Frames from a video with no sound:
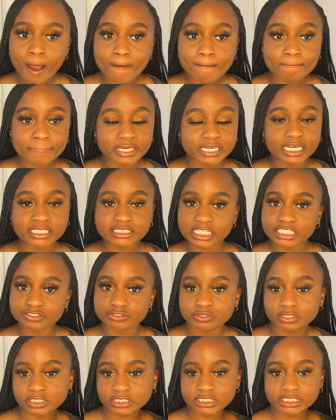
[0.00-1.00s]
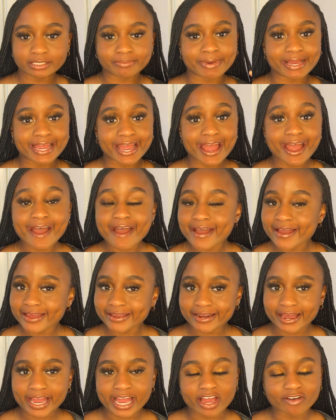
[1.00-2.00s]
Because as you can see in my head,
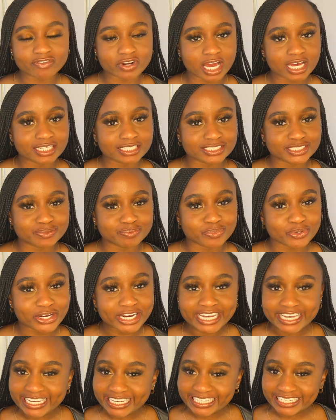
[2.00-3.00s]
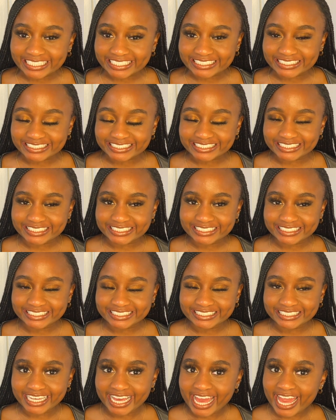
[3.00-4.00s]
I have knotless braids.
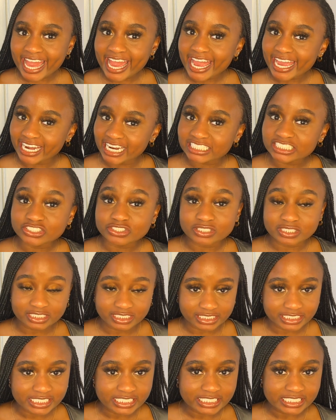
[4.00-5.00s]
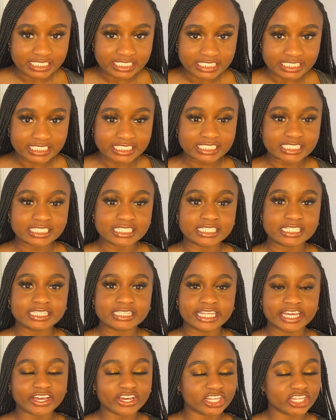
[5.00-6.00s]
And as you can see,
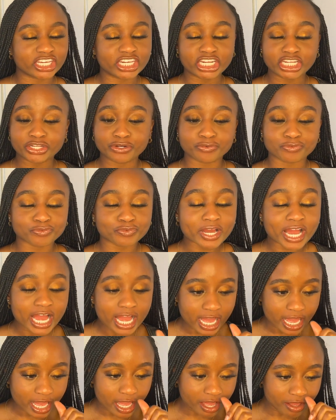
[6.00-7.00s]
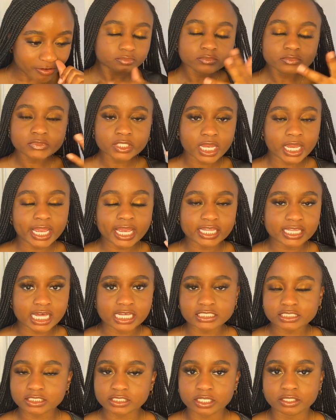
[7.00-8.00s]
they're looking a little rough. And
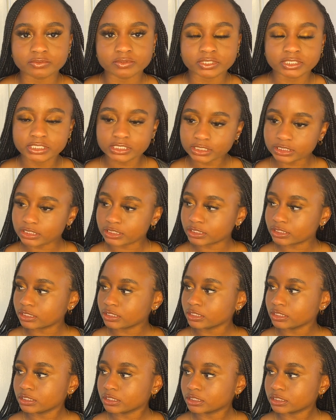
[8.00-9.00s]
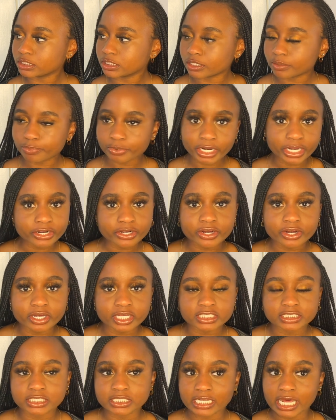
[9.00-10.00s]
that's no tea to the braider,
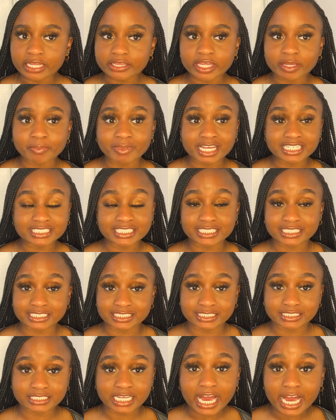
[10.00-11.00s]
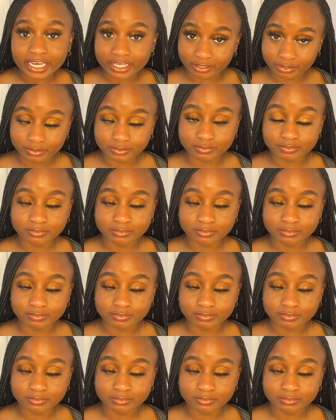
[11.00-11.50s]
that's to nothing, that's to the style.